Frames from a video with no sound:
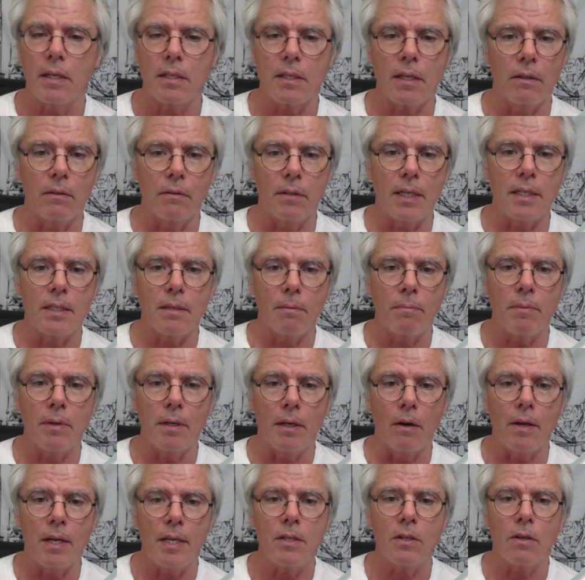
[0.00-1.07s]
So there's, you
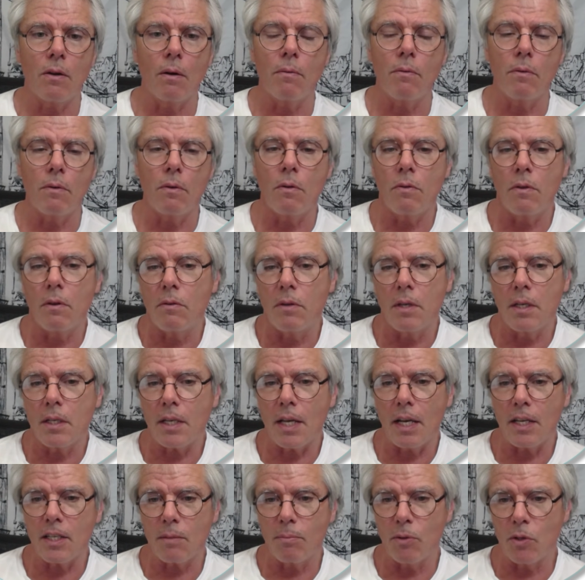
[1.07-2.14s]
know, he's got, this
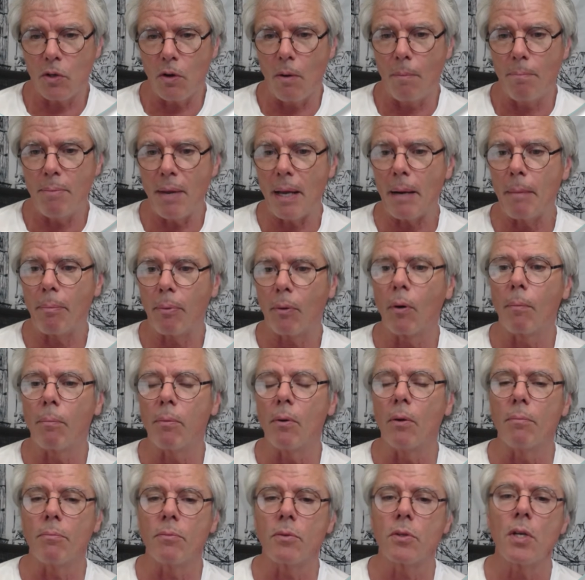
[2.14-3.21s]
customer's got big
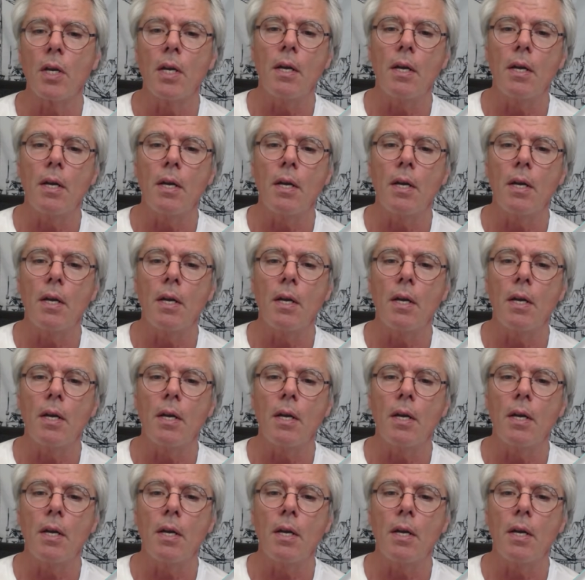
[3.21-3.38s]
problems